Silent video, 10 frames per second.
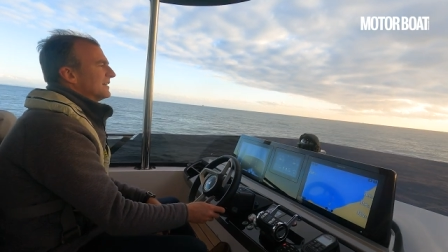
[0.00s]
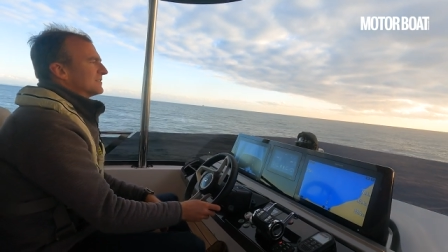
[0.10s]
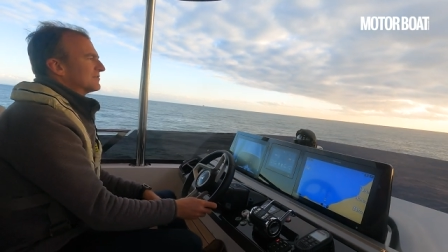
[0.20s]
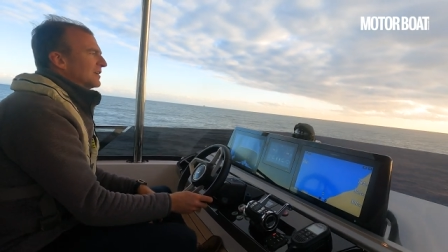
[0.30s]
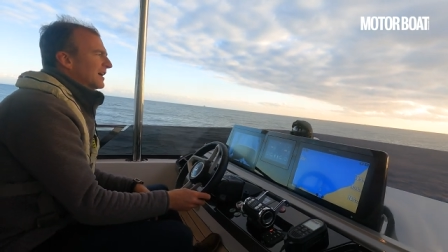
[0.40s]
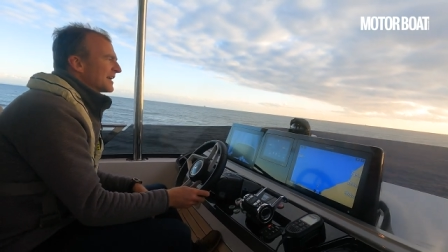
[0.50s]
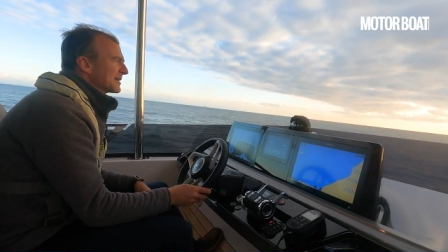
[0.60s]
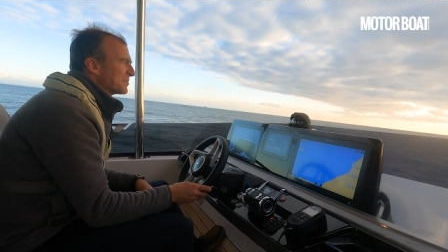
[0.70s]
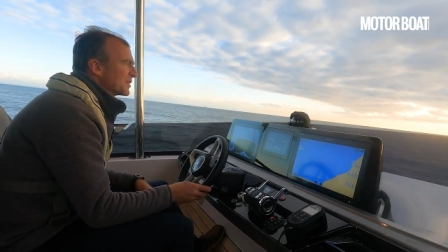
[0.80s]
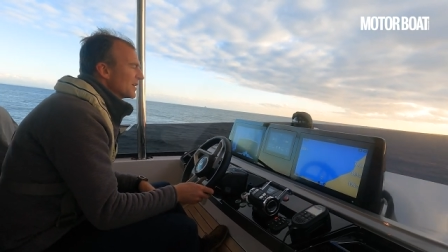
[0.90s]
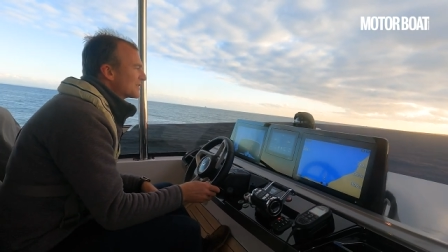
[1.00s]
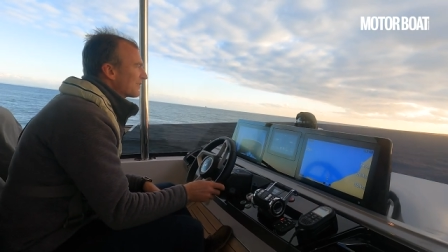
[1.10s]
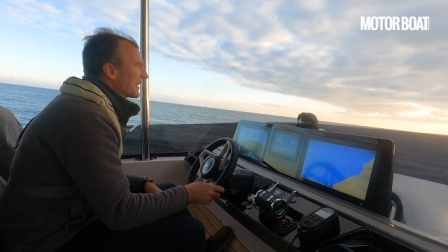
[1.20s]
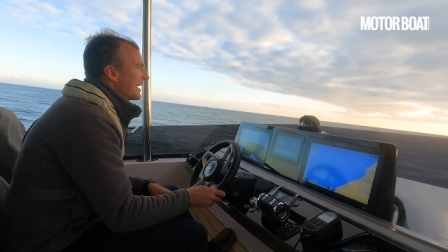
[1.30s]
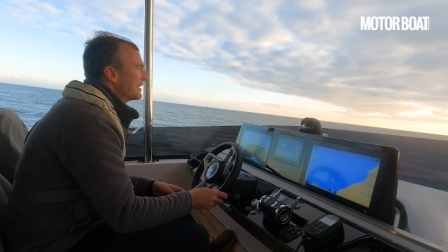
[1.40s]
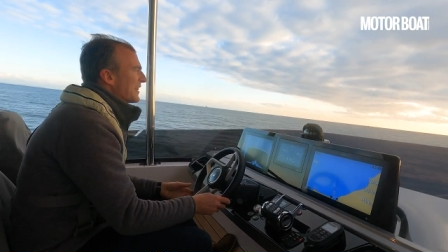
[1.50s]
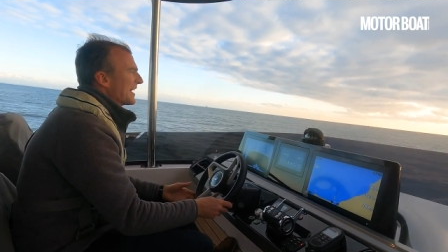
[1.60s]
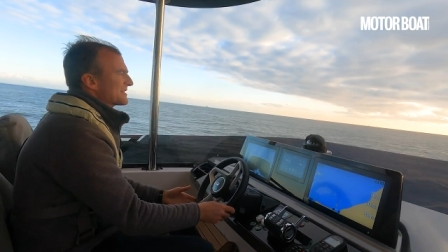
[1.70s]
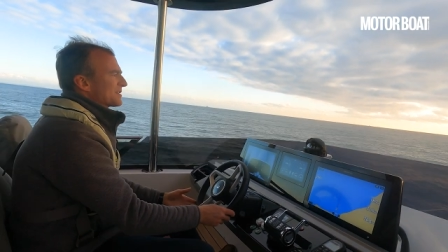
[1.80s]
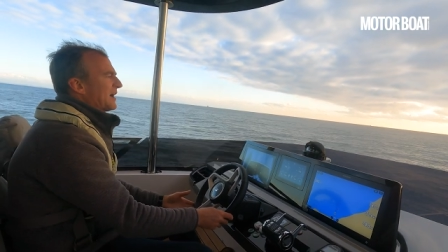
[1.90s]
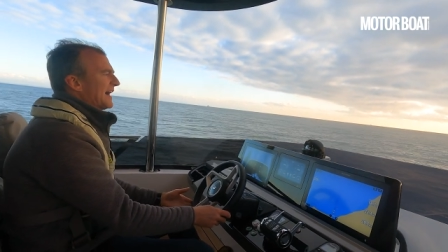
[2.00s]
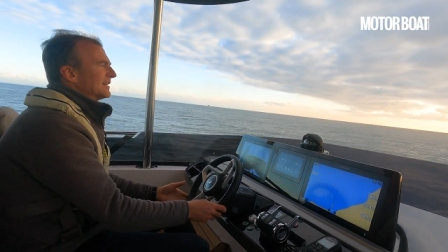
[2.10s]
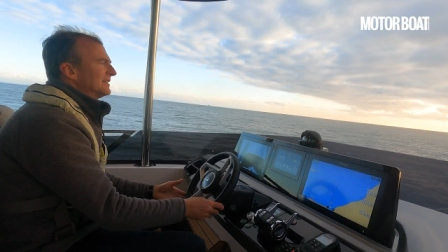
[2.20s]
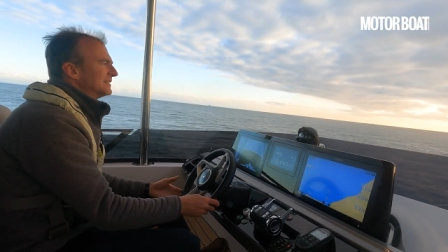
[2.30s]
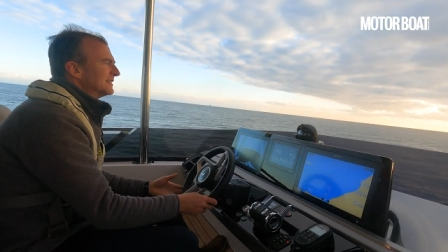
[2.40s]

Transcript: and riding beautifully over that swell,